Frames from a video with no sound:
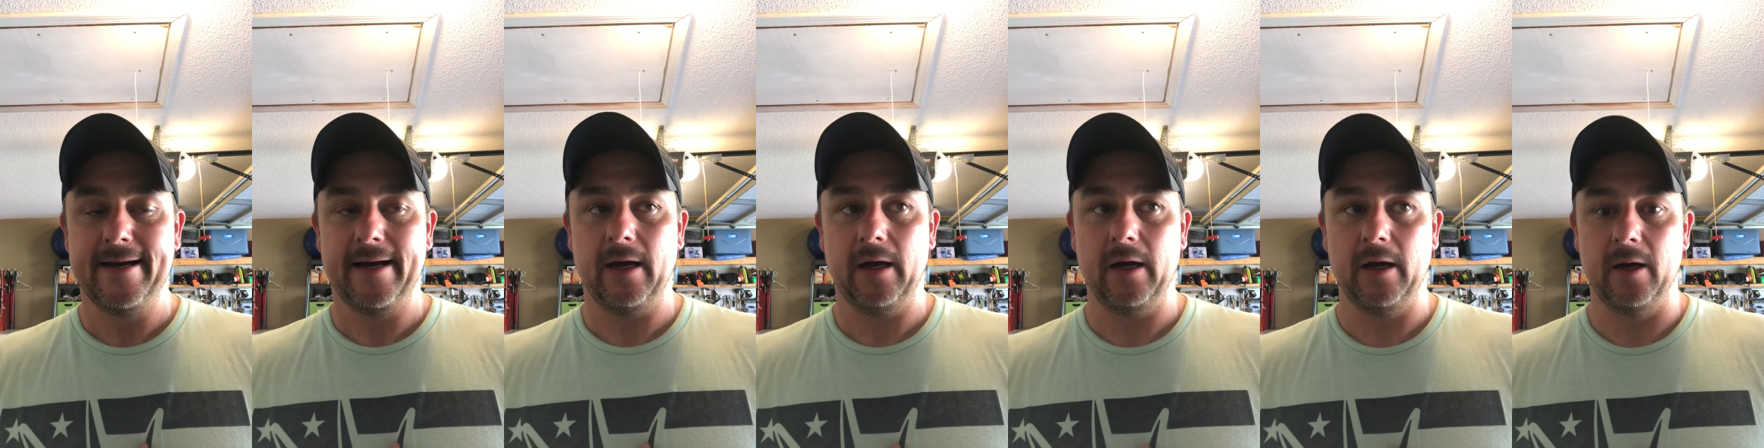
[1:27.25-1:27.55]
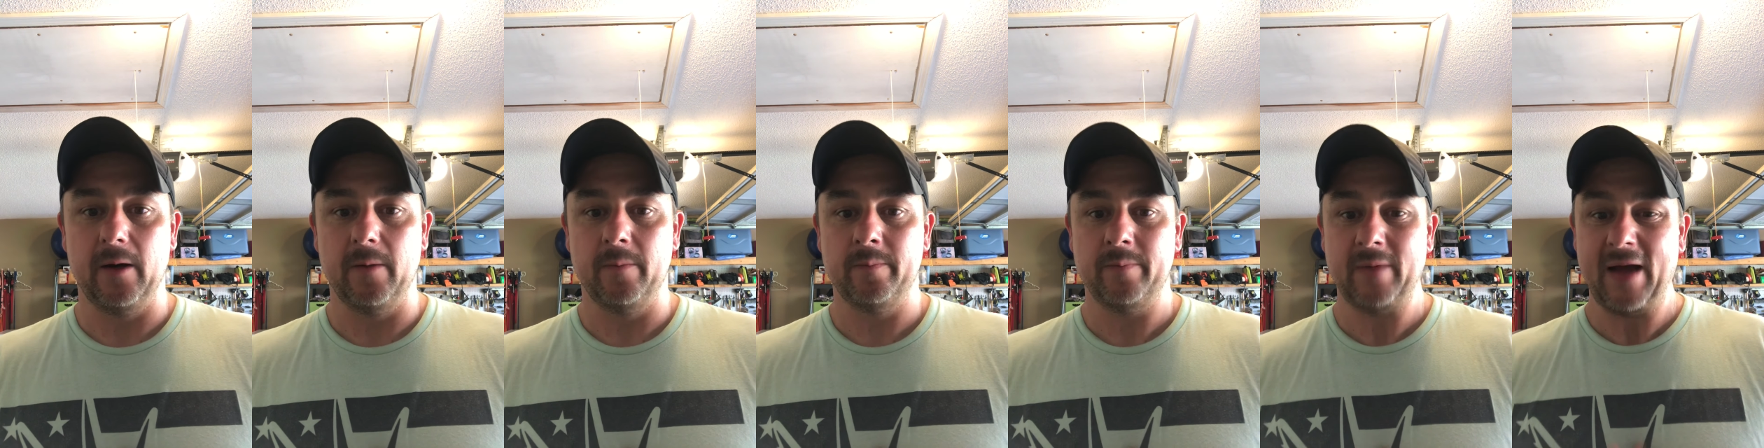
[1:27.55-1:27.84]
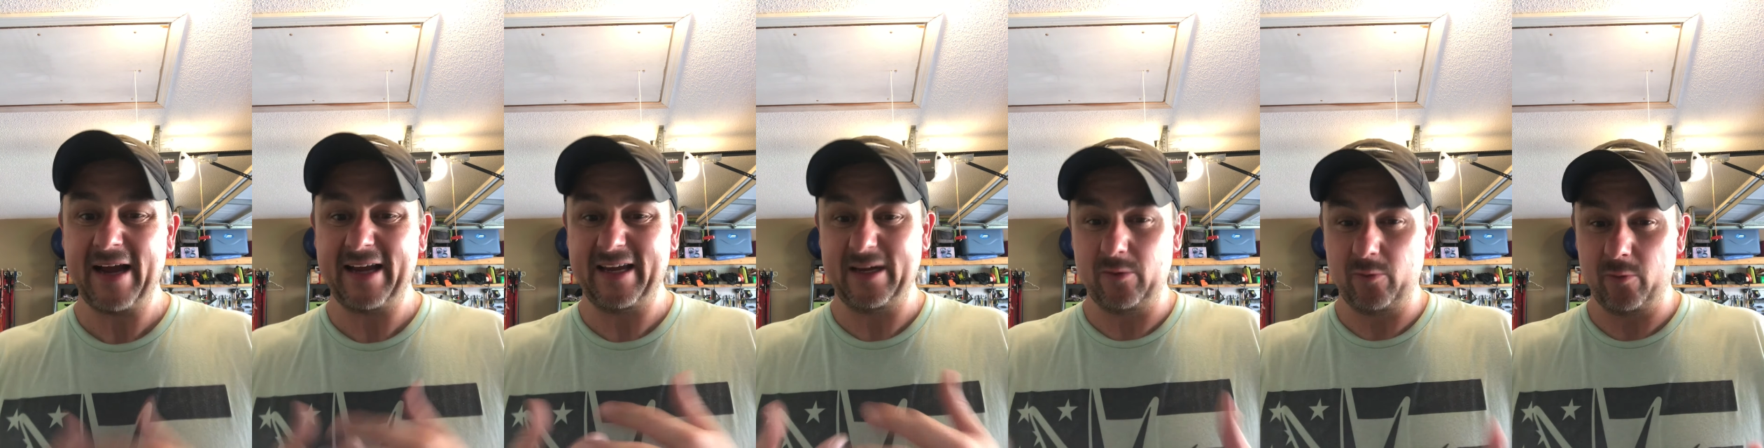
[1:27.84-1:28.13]

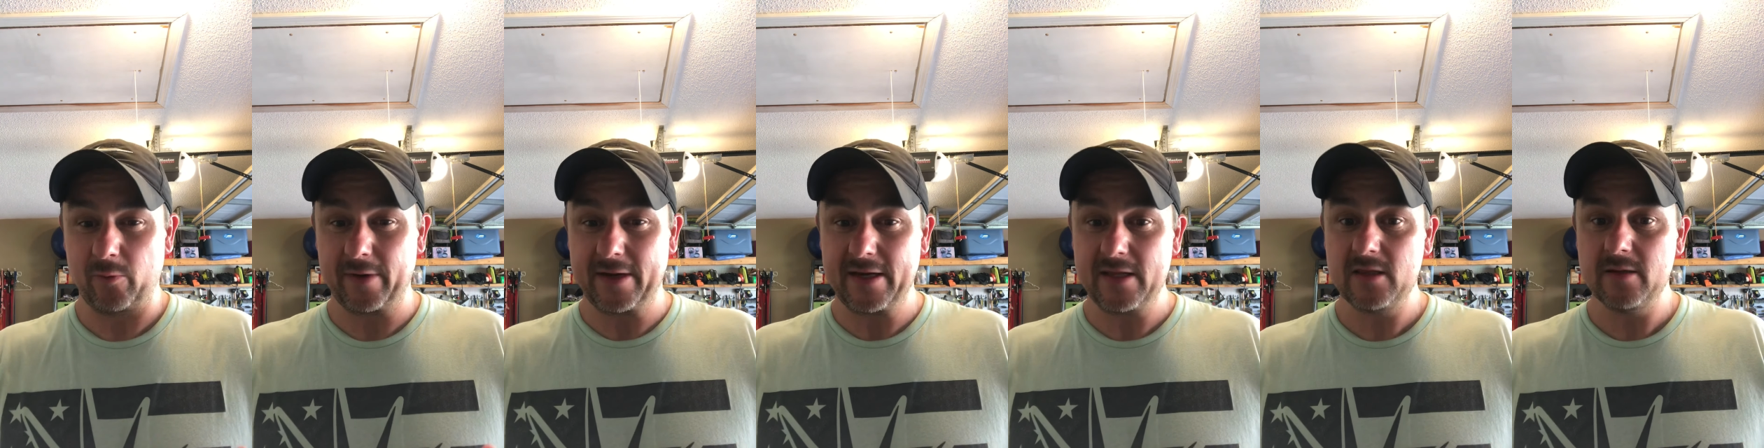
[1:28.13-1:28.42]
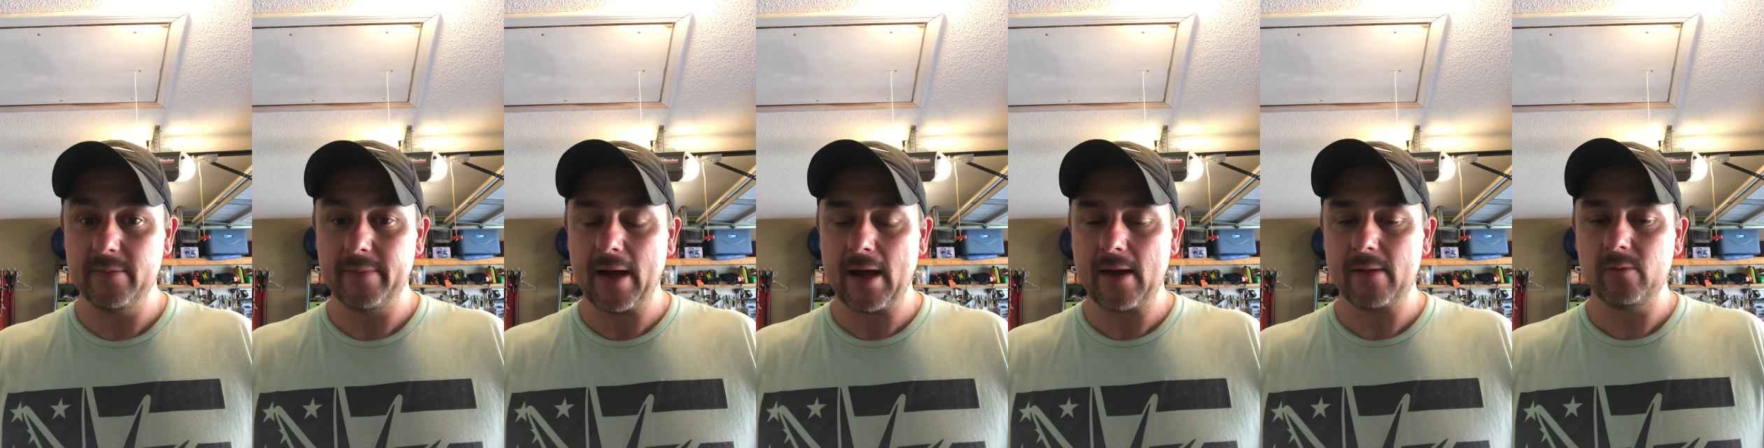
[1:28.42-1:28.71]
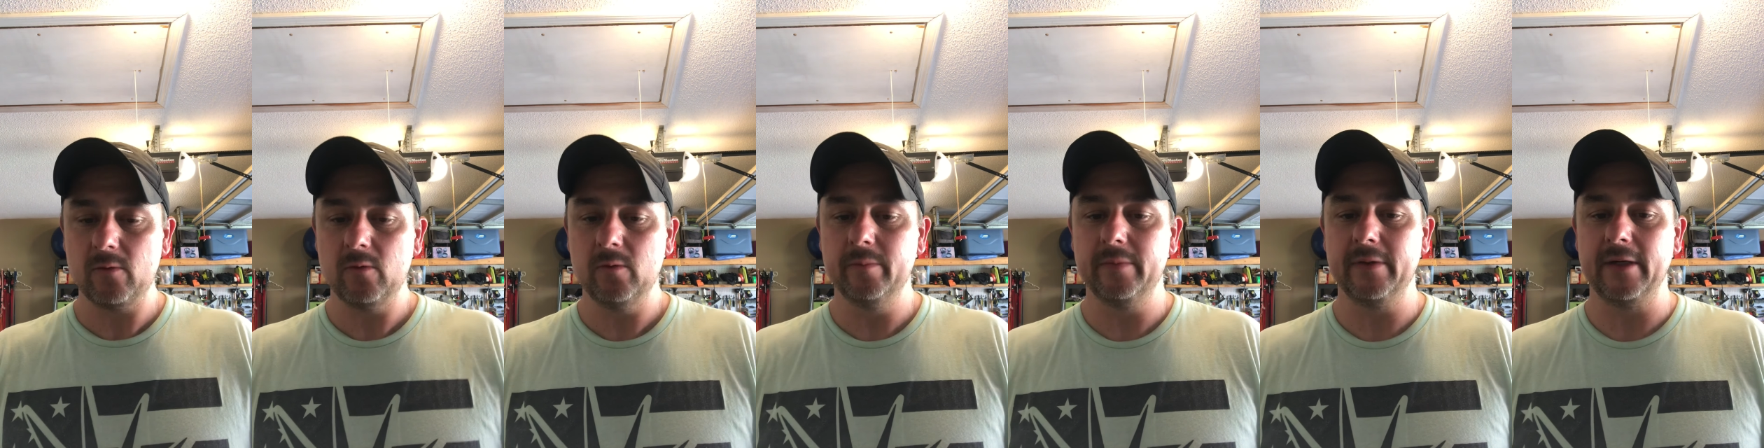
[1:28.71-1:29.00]
I can read the
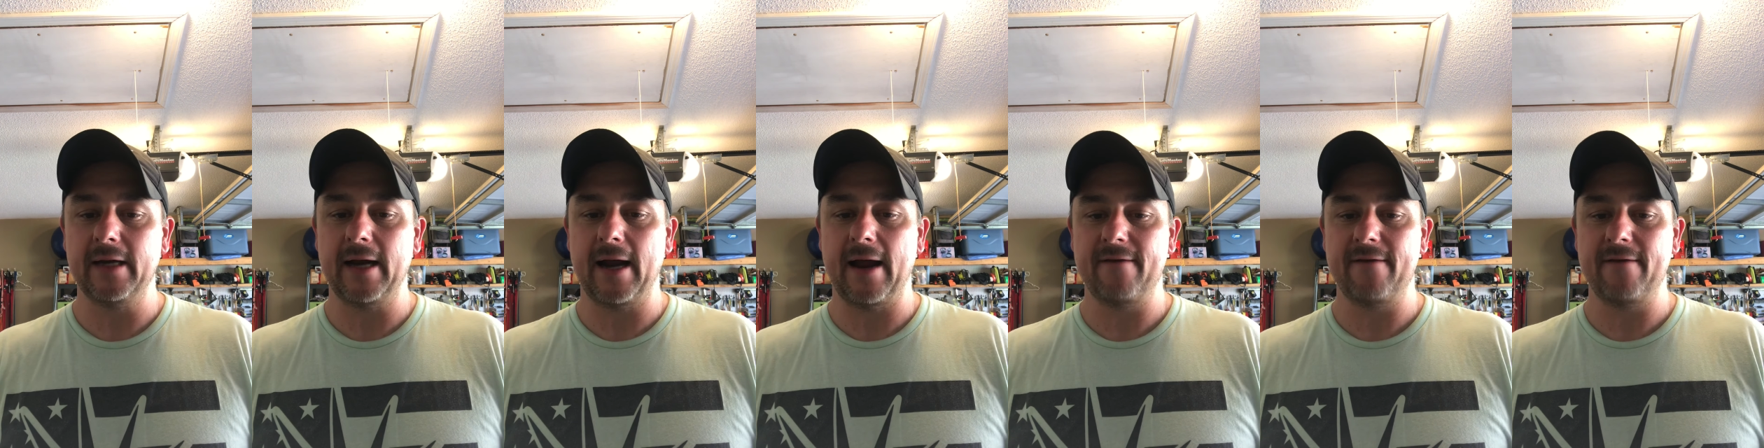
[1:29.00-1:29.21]
Bible, but